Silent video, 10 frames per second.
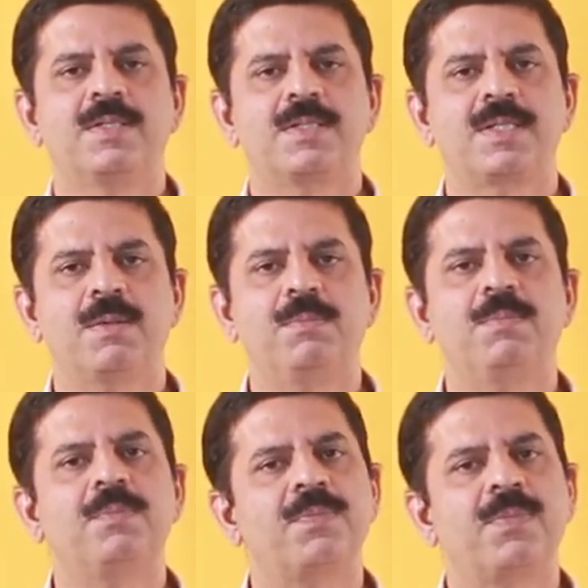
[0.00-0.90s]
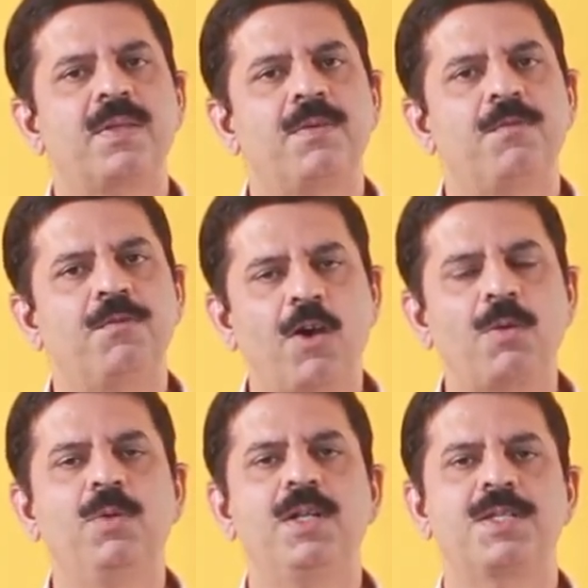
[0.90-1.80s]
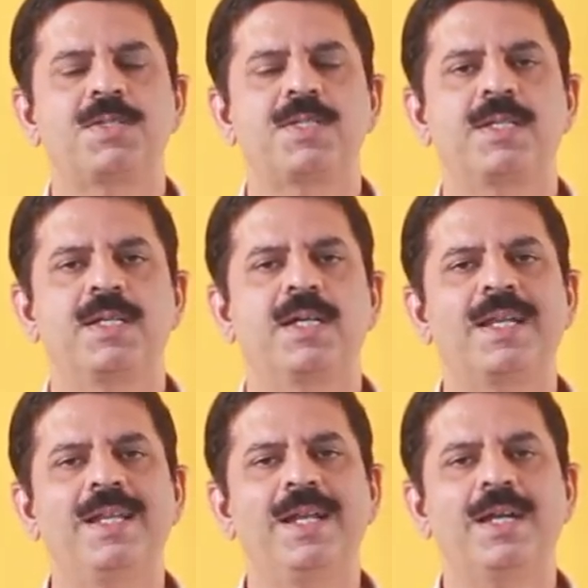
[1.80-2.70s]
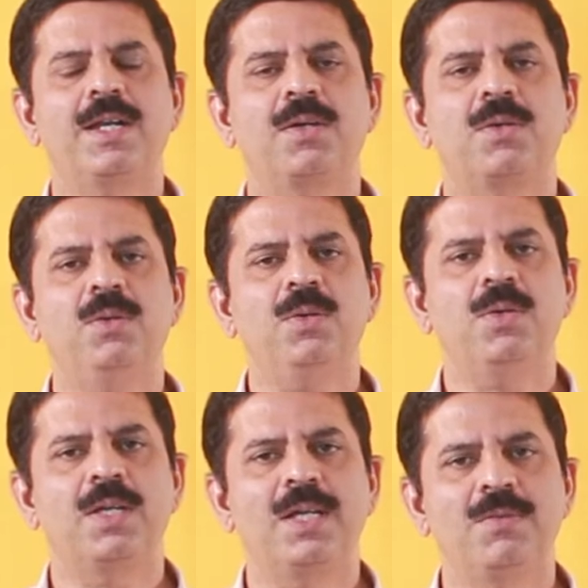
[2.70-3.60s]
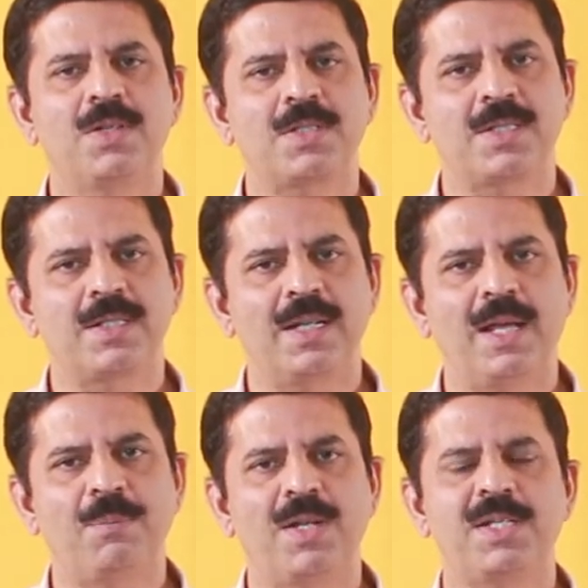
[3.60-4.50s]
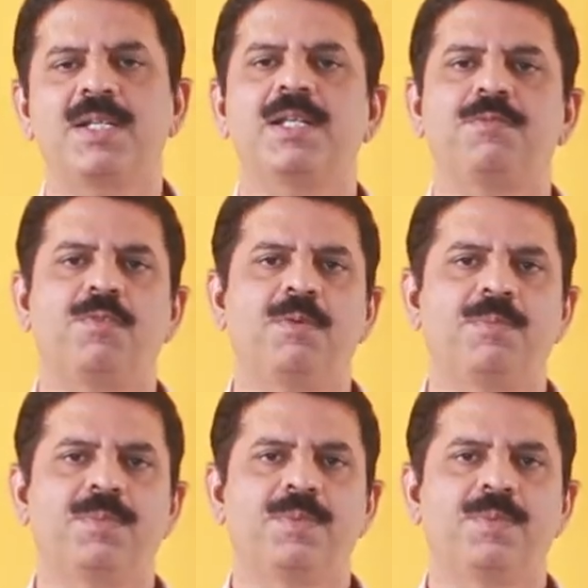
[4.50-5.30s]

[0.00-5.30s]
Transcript: some formulas relating to inverse Laplace transform.